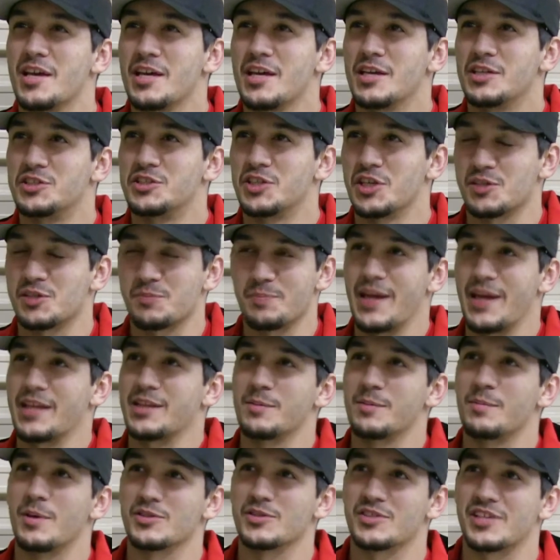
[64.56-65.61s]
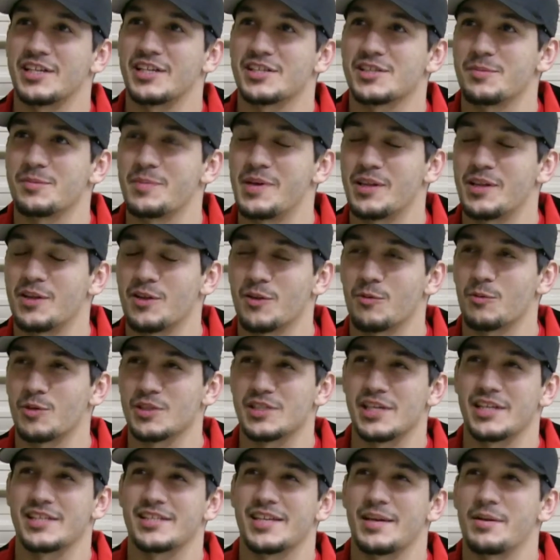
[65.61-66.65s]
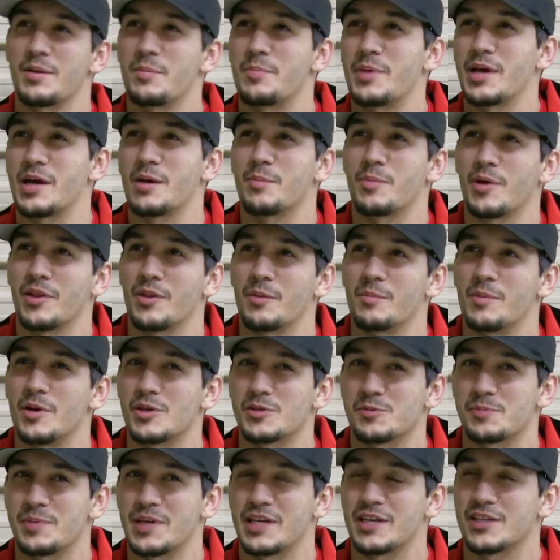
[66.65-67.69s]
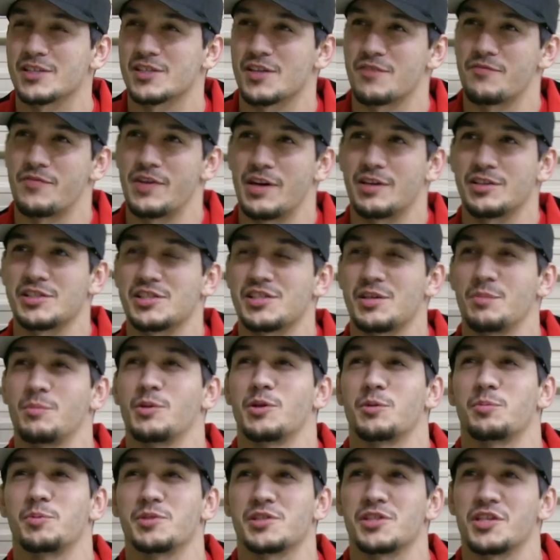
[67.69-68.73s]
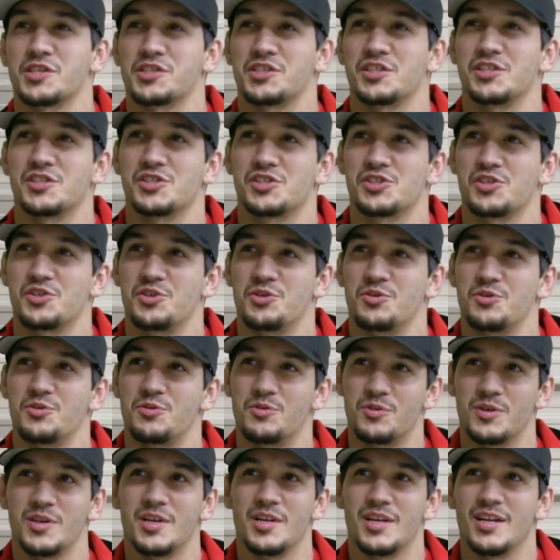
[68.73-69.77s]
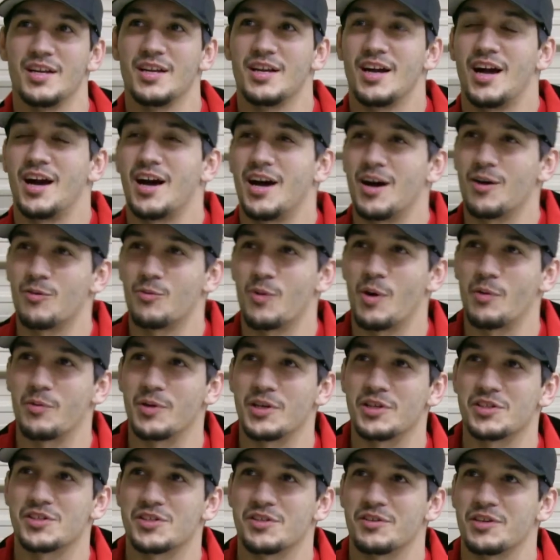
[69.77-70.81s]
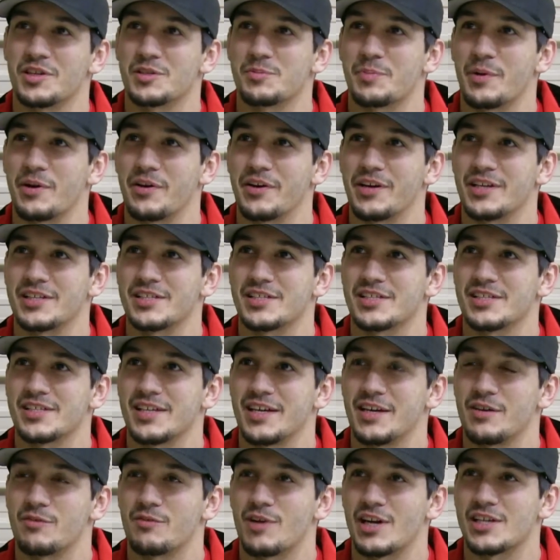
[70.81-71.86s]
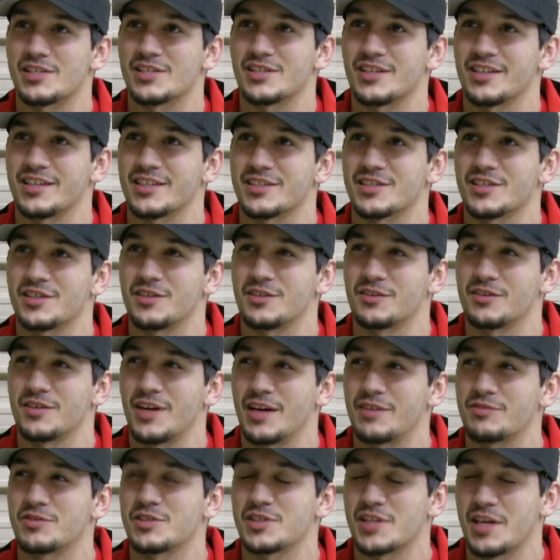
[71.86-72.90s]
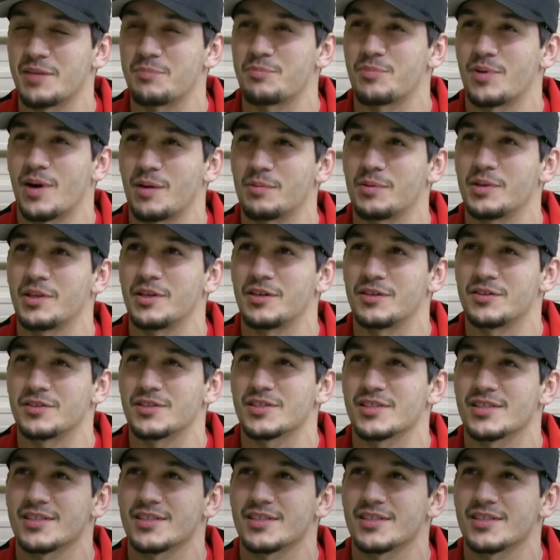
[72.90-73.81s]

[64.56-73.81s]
just make the most sense to me, and they're the ones I tend to pick up on the most because they're very similar positions to what we used to experience in wrestling. So I would say probably those.